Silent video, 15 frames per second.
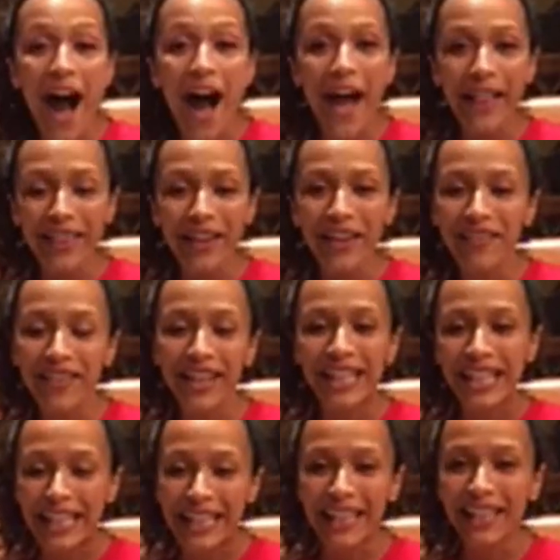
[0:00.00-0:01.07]
I love
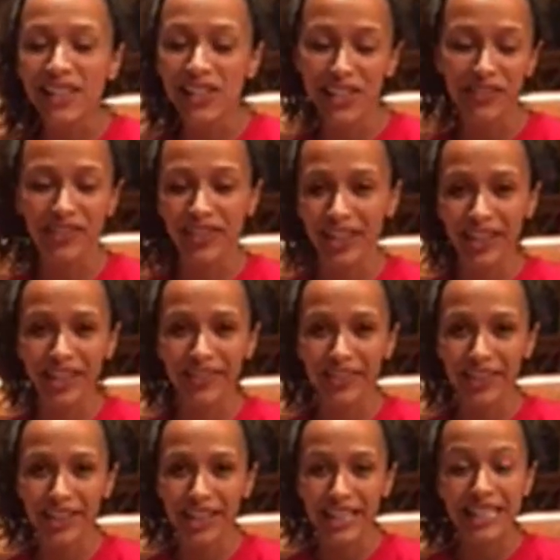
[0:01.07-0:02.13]
that Nikki is a very,
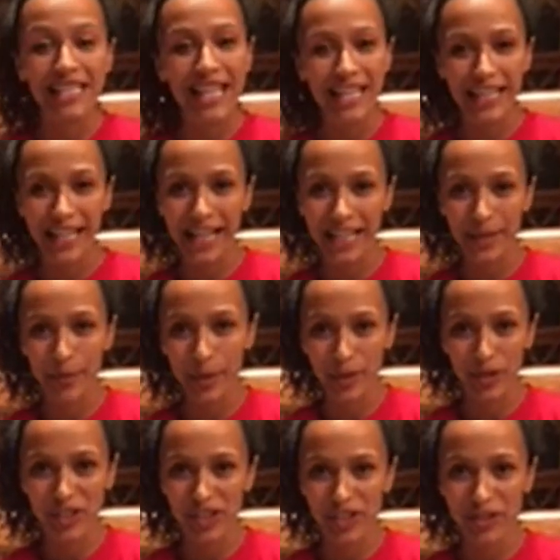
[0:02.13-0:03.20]
very dedicated
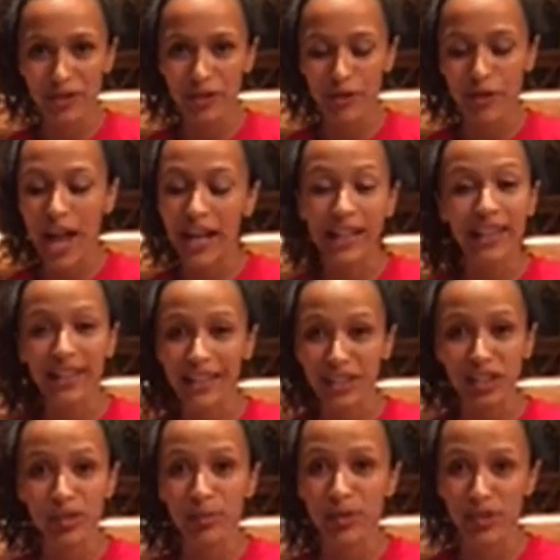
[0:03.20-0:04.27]
person to anything that
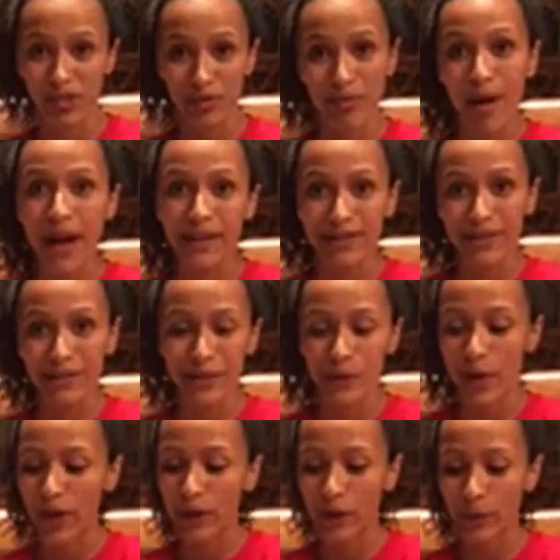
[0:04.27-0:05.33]
she puts her mind to,
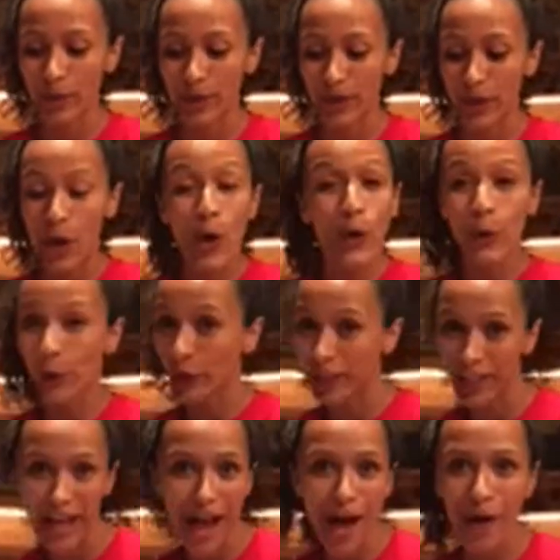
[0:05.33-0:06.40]
whether it be
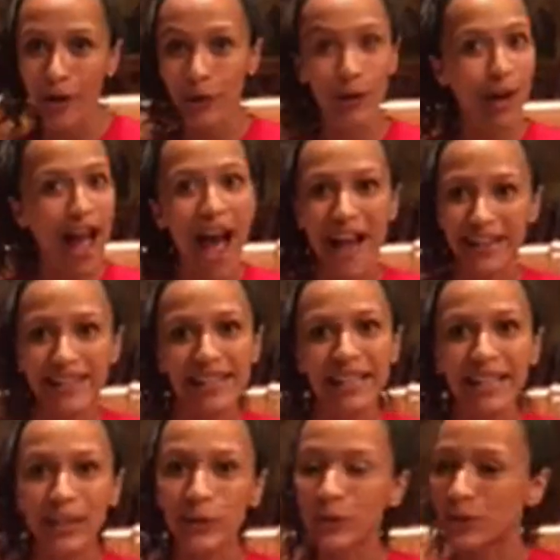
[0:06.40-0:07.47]
working out or
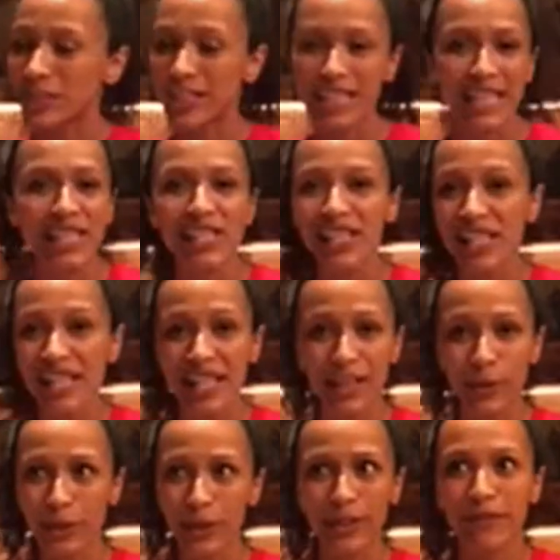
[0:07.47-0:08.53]
acting or
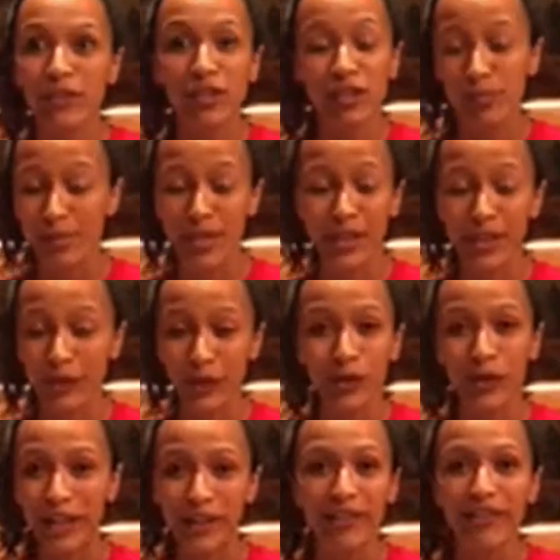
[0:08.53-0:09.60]
dancing or even just being a
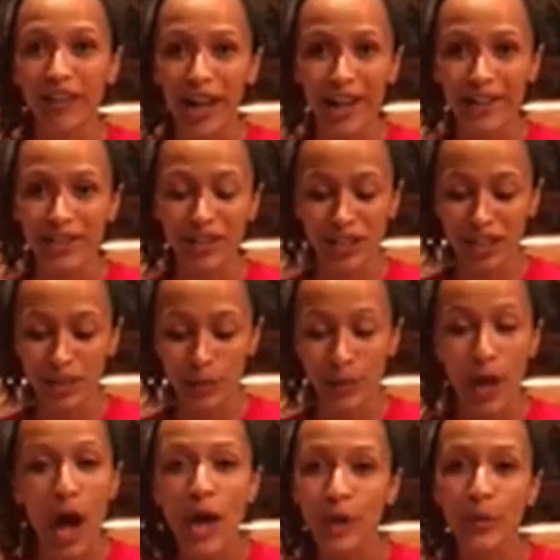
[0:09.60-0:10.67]
great friend. She
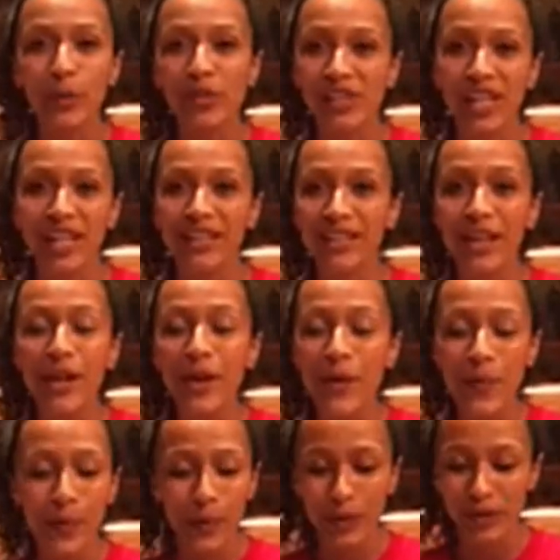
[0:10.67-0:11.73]
100%
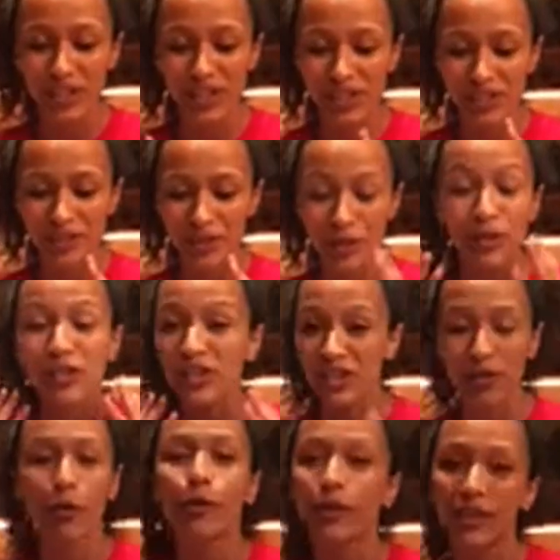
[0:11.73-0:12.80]
puts her
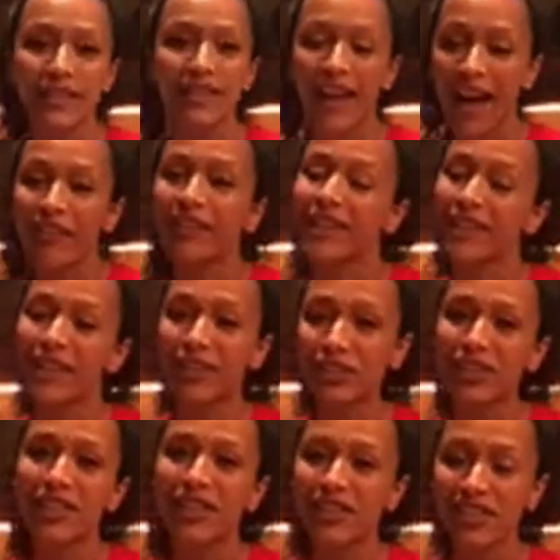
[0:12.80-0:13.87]
soul into everything that
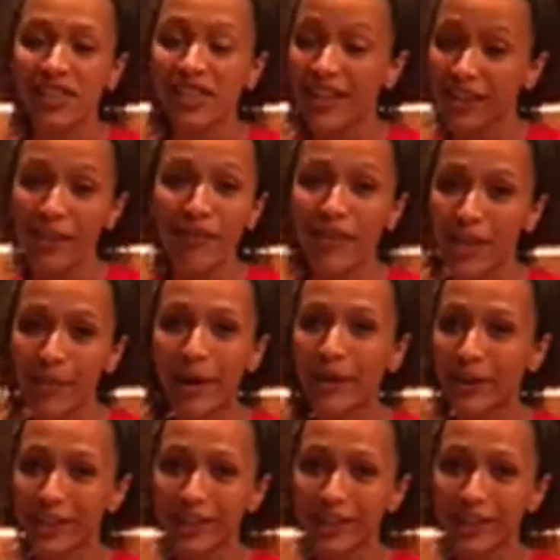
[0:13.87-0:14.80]
she does, and I love that about